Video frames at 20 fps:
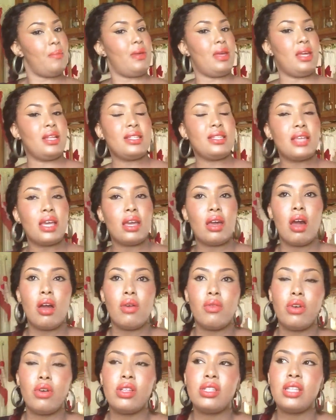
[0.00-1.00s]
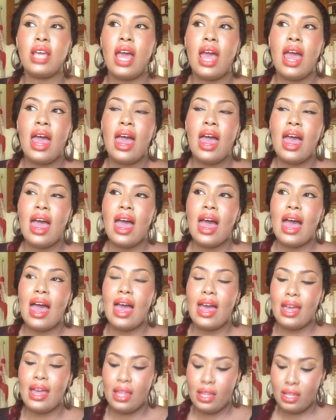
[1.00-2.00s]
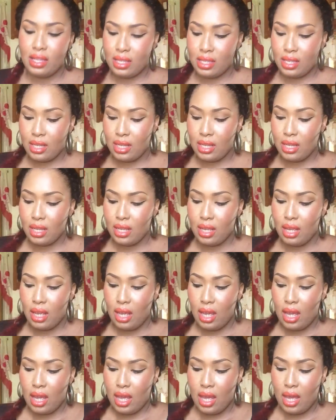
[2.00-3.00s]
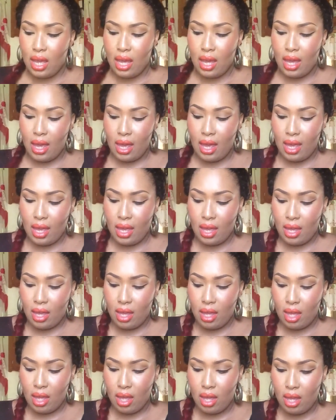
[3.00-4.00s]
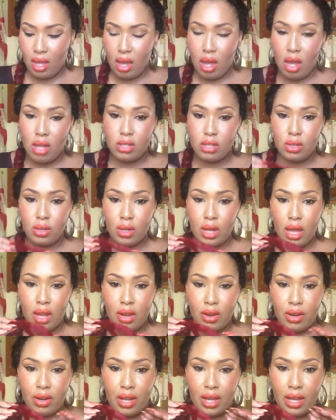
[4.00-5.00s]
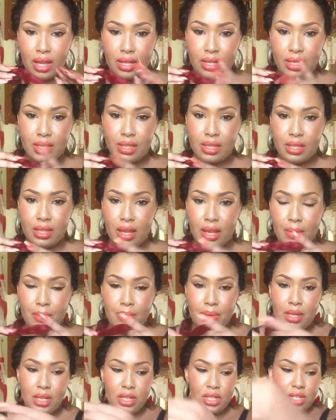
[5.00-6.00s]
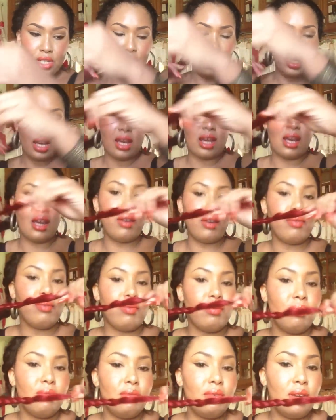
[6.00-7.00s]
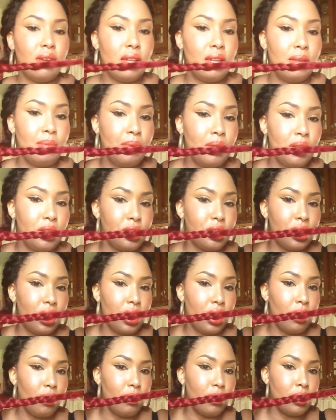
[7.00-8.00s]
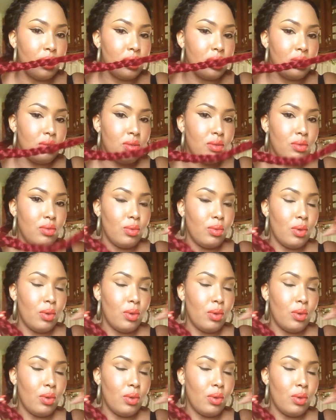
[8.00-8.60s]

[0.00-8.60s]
inside cornrows, and I also colored it. I bleached it. I really bleached it. It was